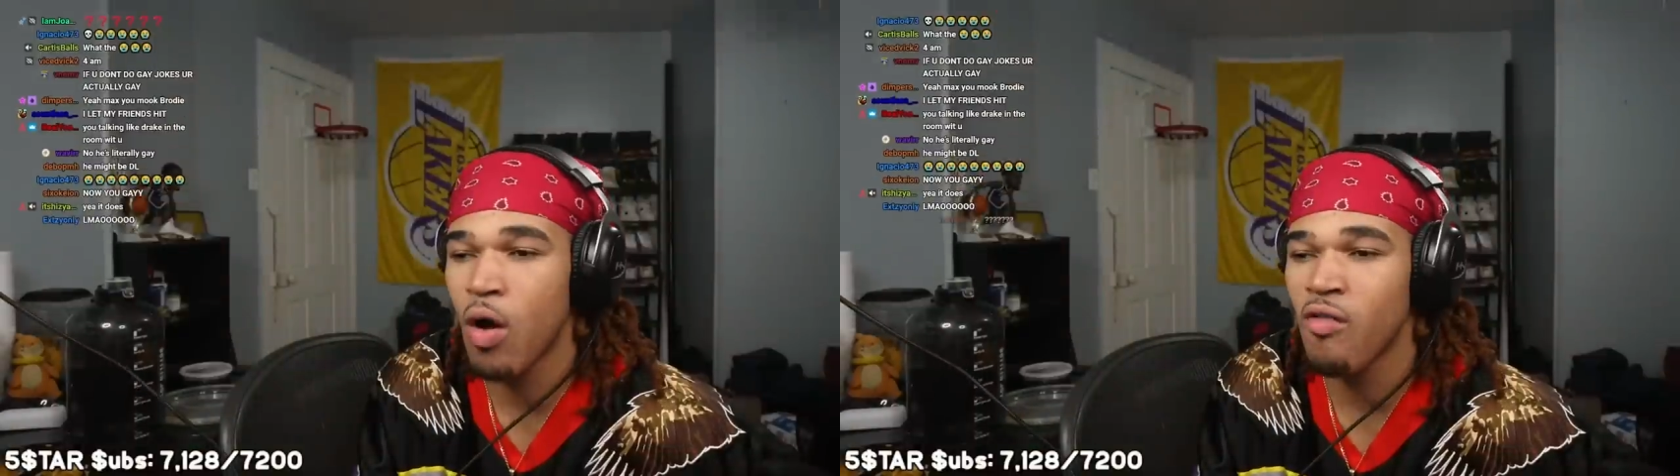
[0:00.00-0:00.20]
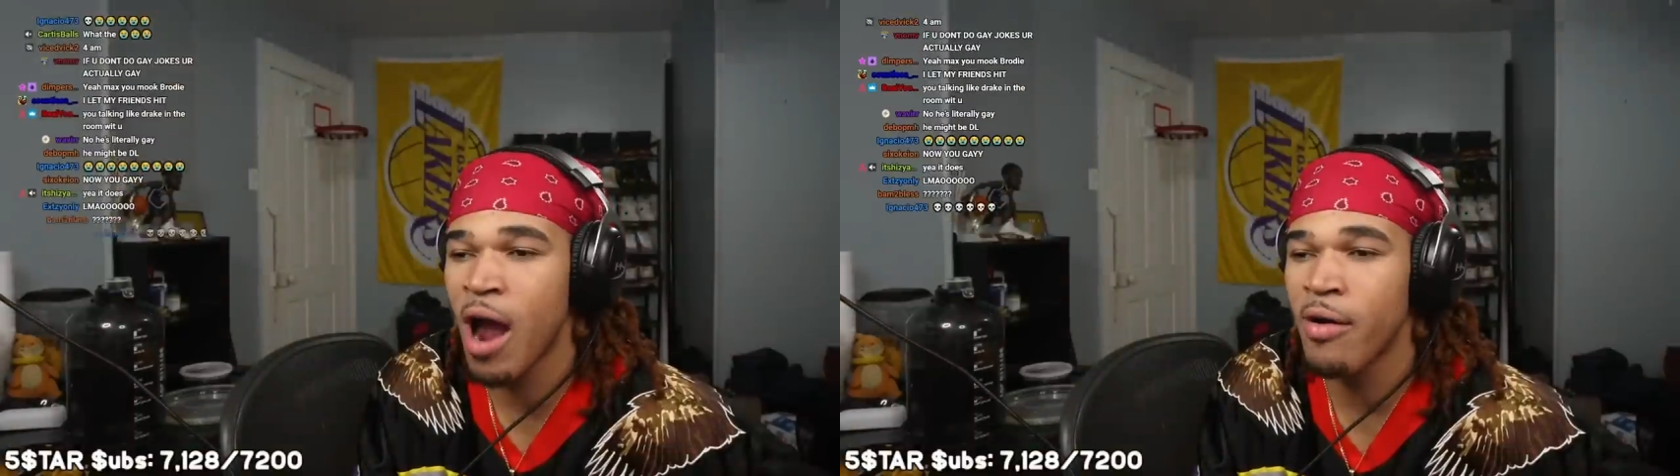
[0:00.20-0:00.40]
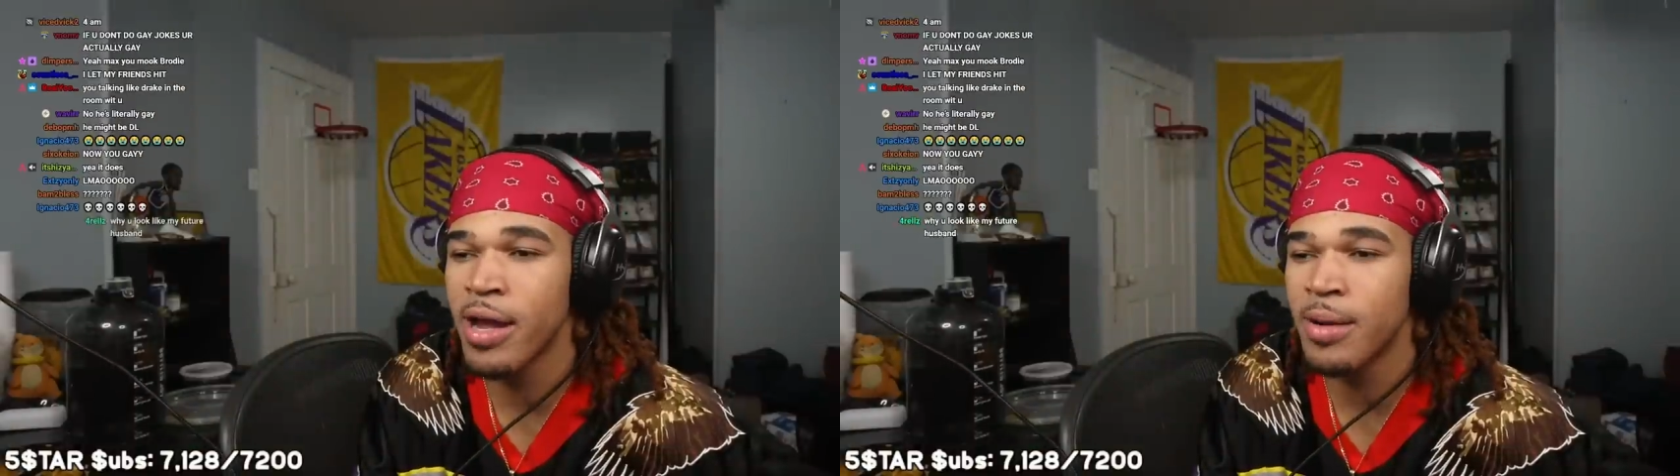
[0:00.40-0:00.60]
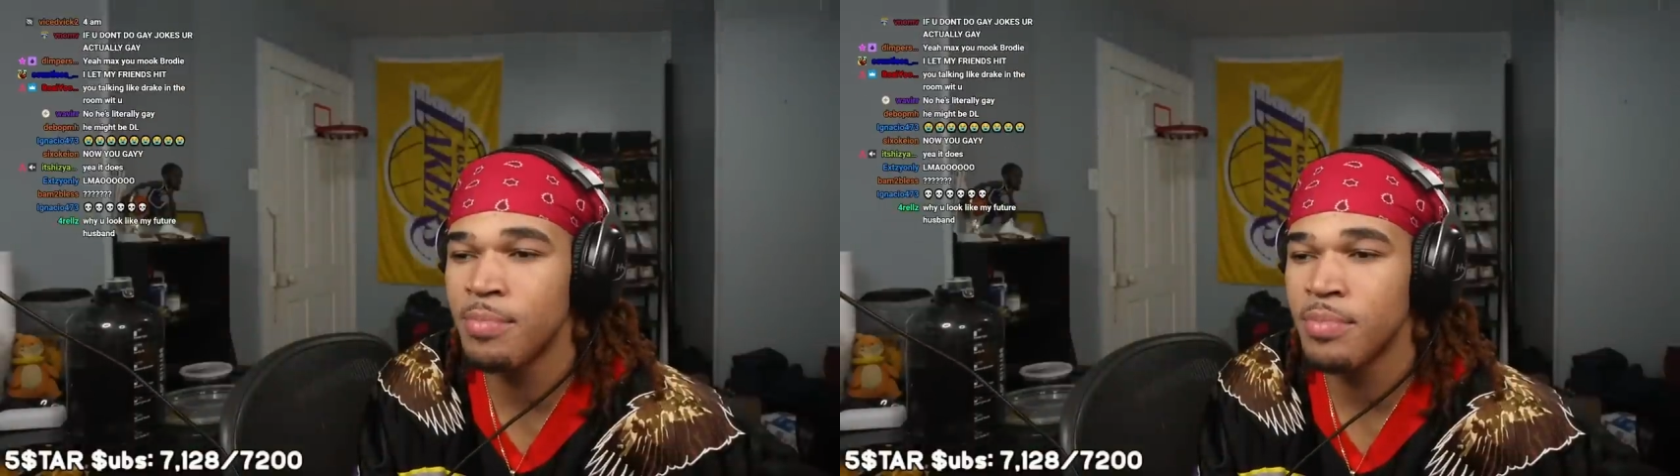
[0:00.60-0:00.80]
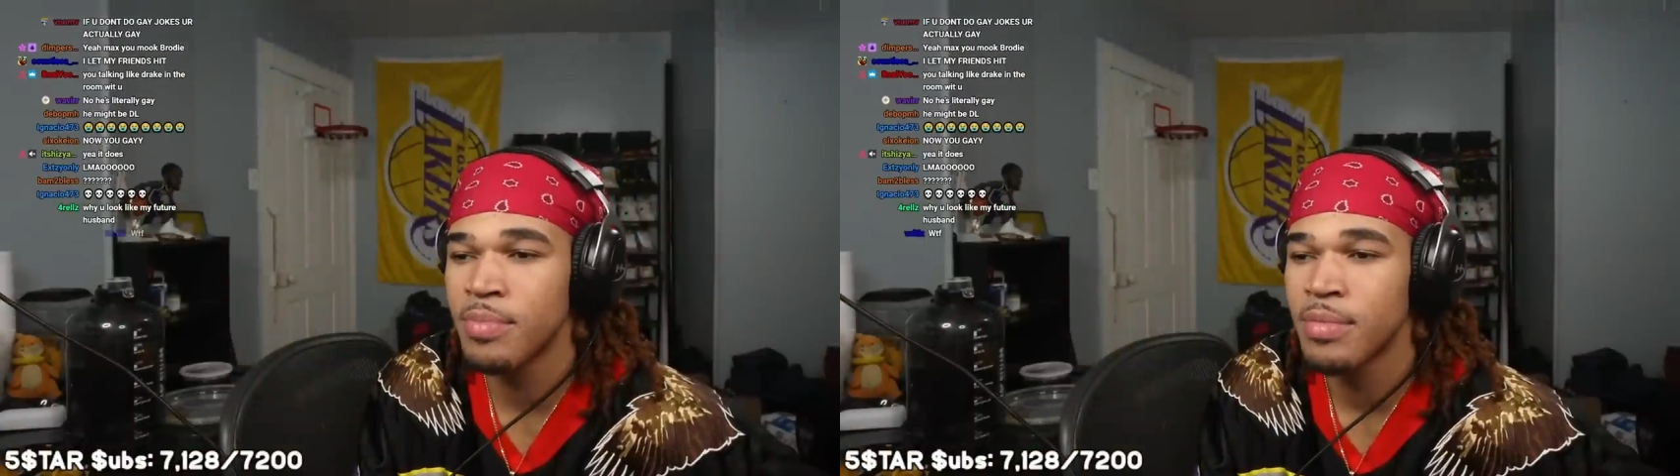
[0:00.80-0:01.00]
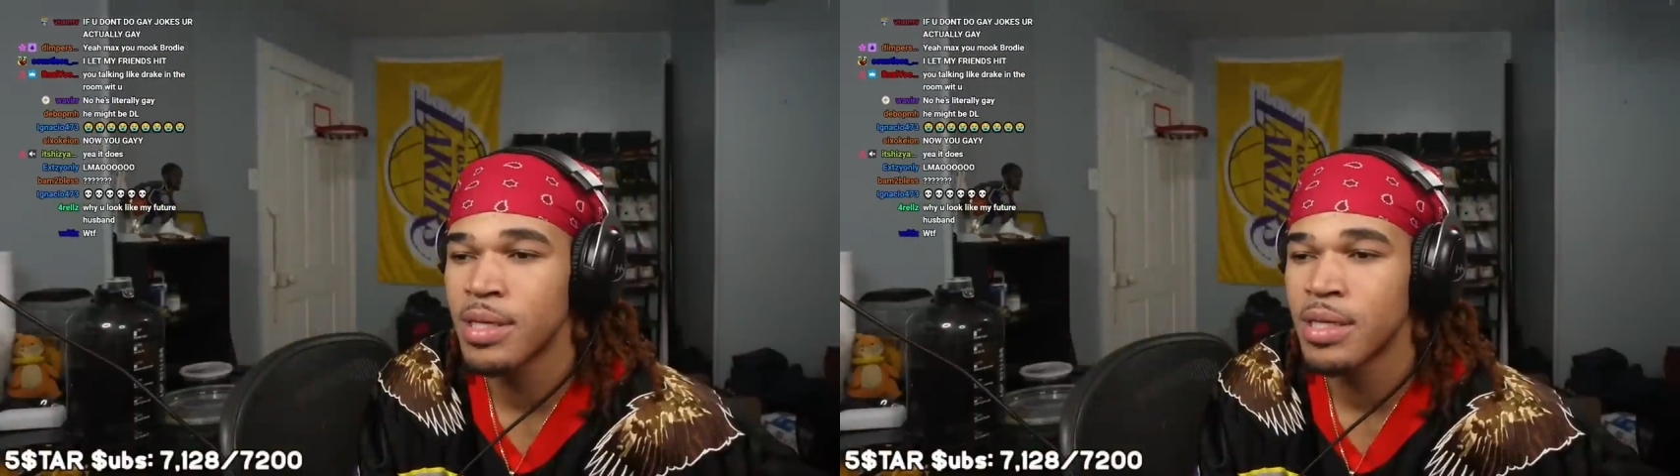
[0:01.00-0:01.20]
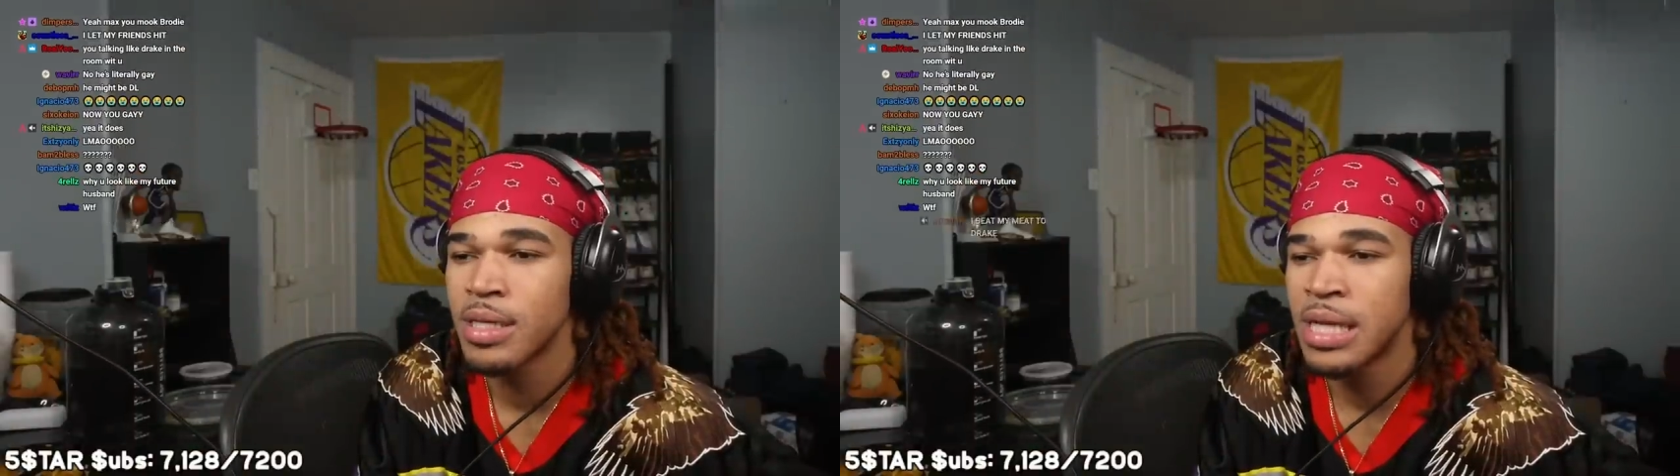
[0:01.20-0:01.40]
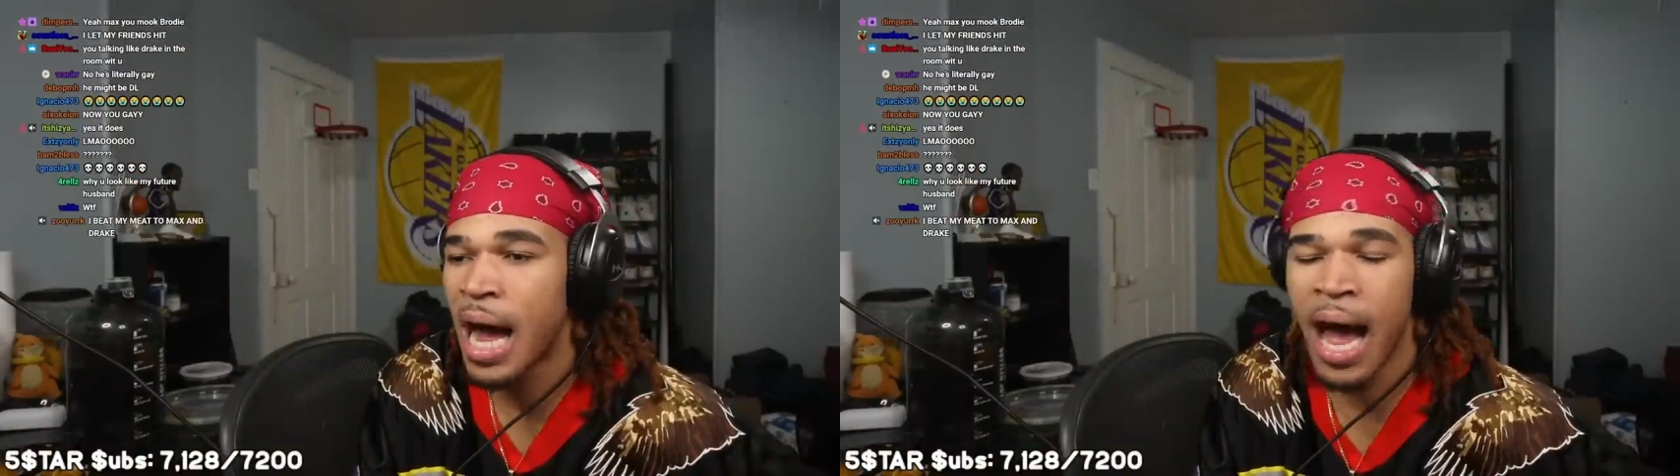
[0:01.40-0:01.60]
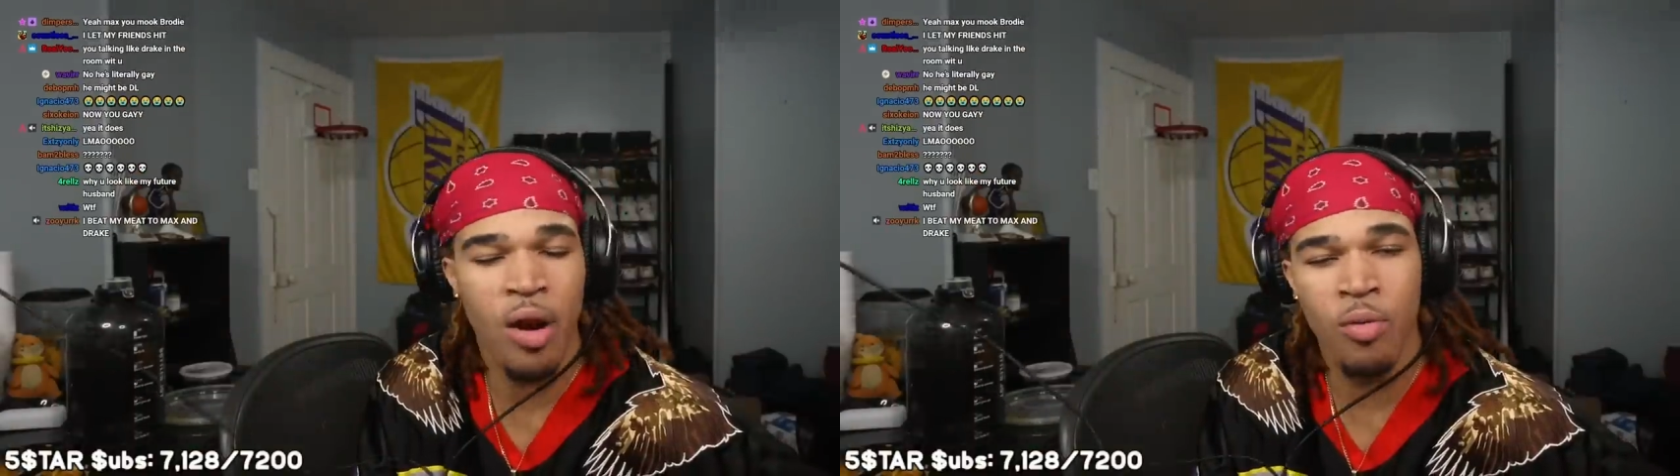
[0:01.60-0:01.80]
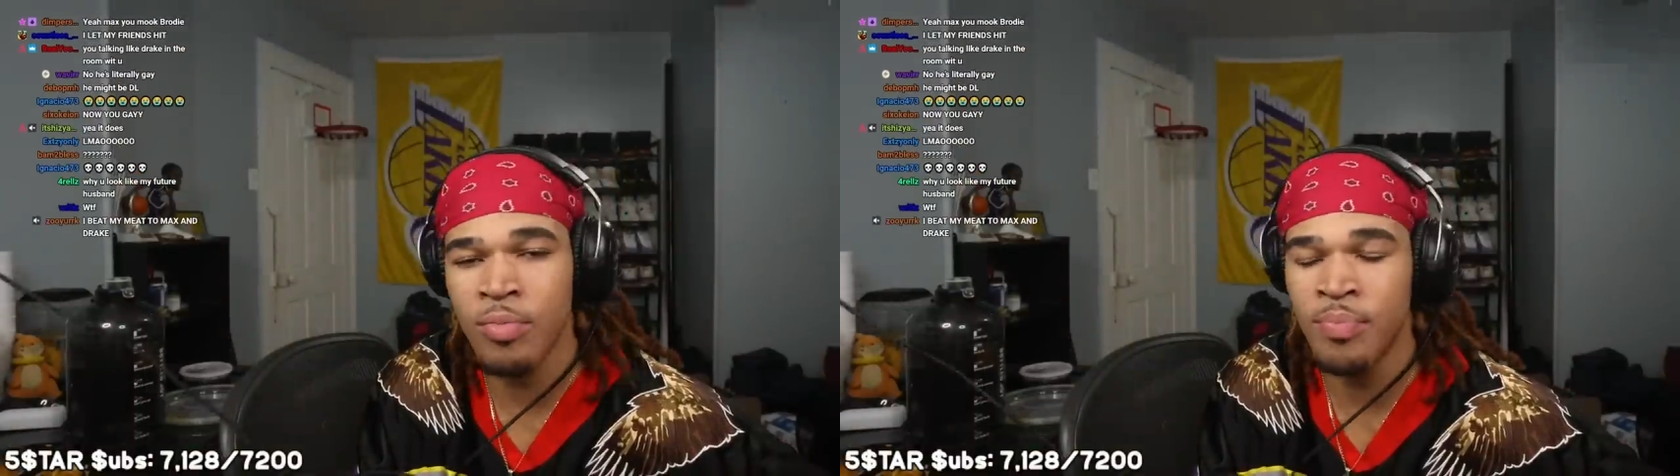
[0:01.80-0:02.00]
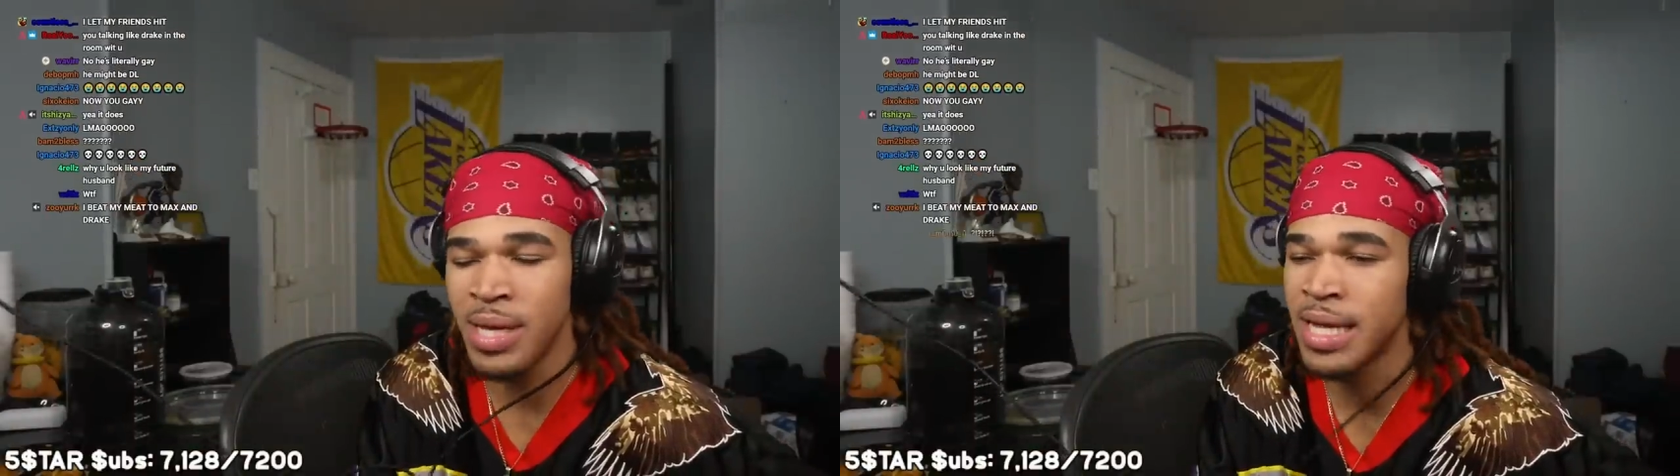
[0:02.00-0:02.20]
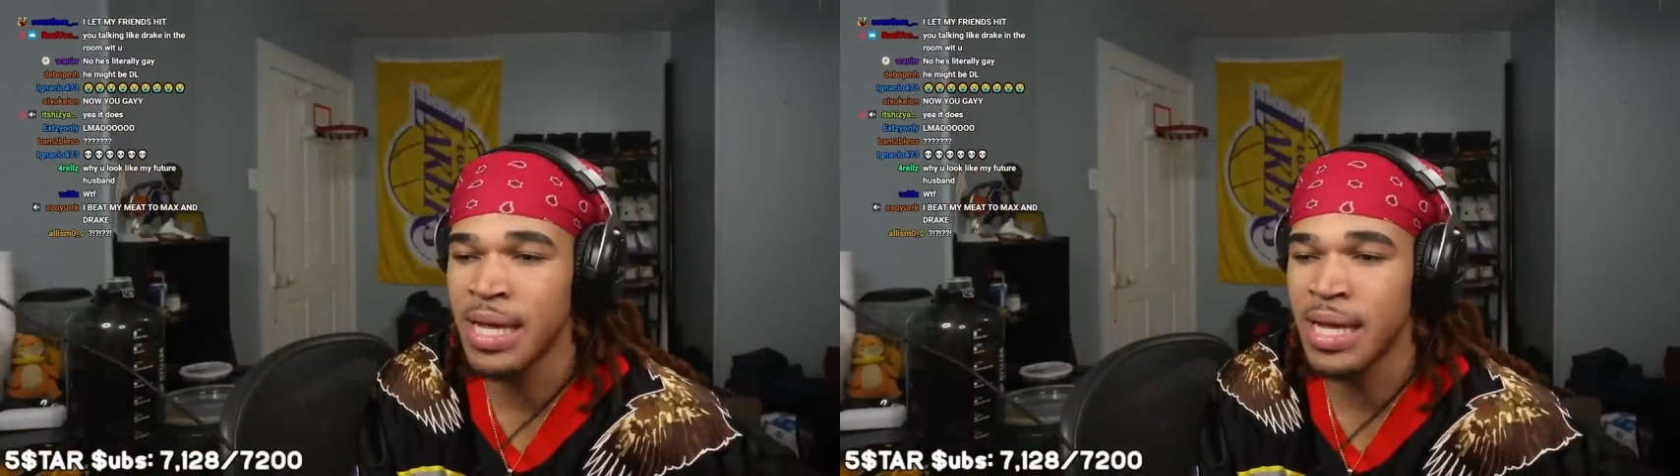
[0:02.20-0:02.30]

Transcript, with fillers: around him, I don't be,